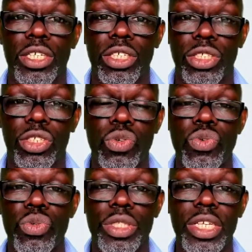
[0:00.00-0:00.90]
you
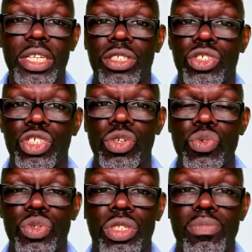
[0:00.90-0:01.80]
do need to
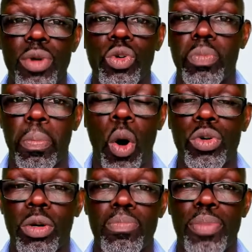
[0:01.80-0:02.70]
choose the most
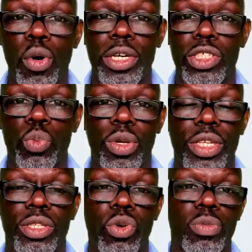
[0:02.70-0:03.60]
potent points
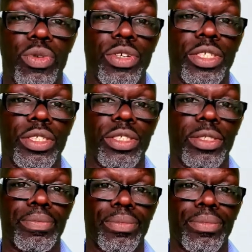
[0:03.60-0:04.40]
within those meridians.